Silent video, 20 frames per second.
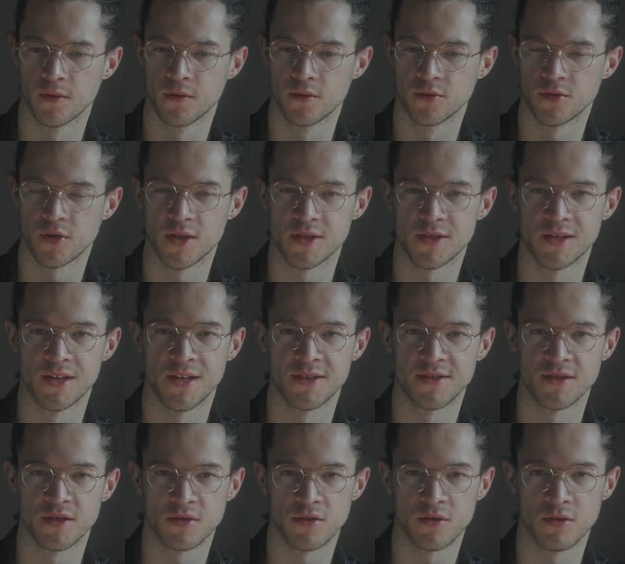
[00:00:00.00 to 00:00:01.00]
So I guess
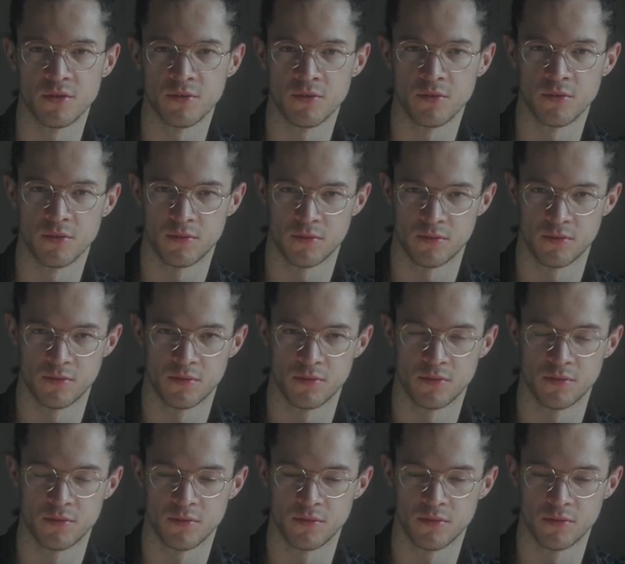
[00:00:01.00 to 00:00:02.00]
letting go,
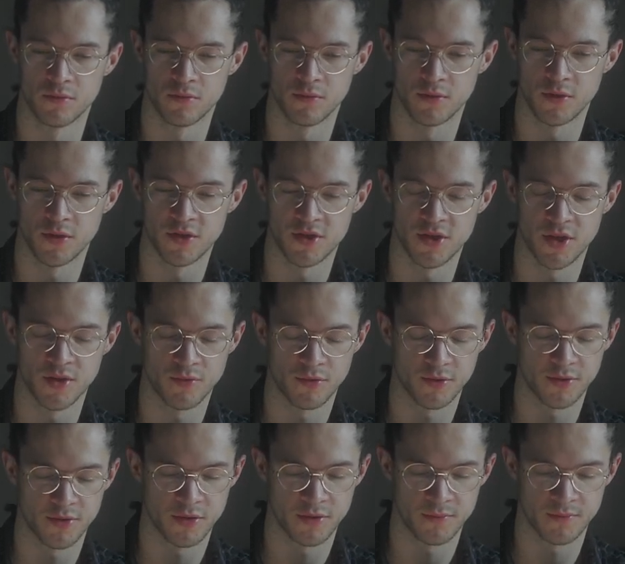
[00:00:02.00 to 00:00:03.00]
in general
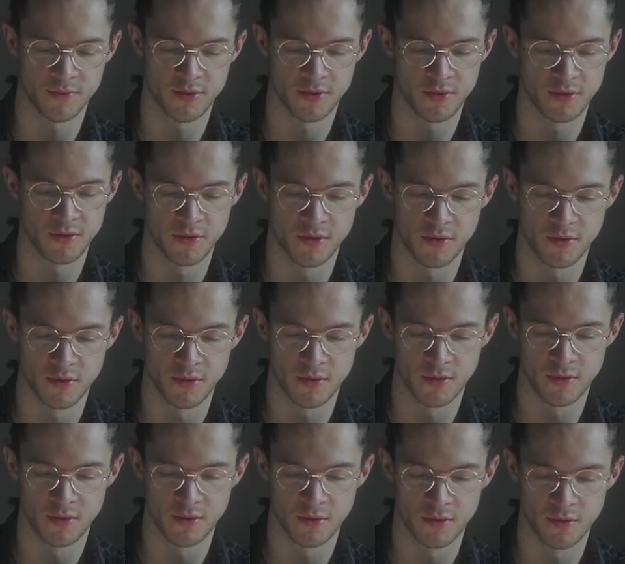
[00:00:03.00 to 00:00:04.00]
terms,
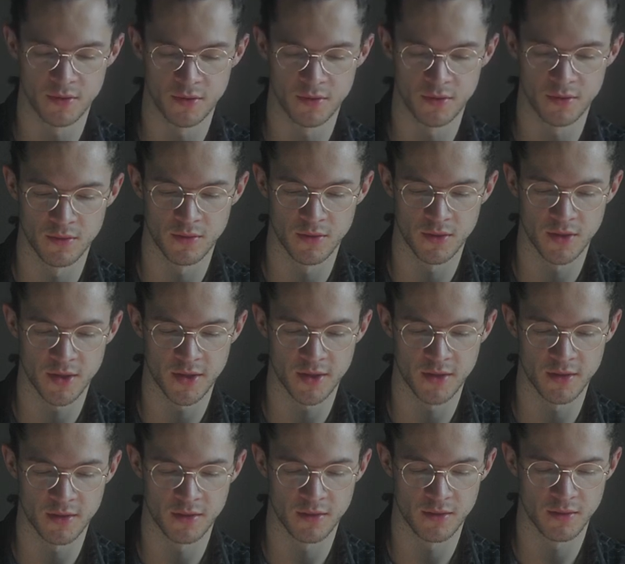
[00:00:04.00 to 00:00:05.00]

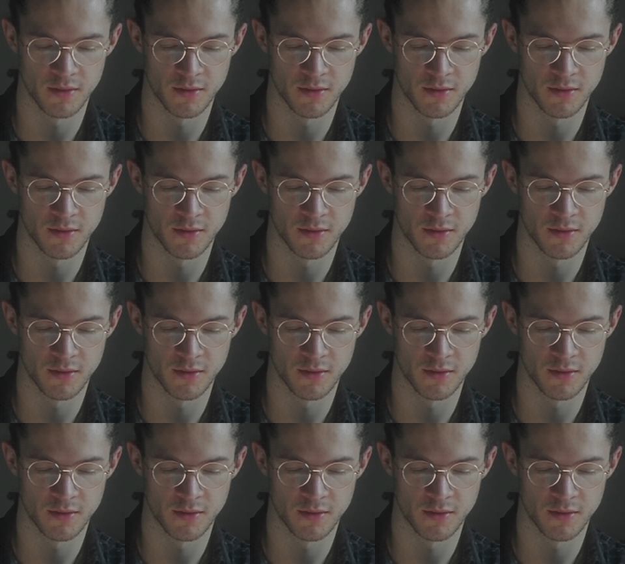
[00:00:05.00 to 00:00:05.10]
like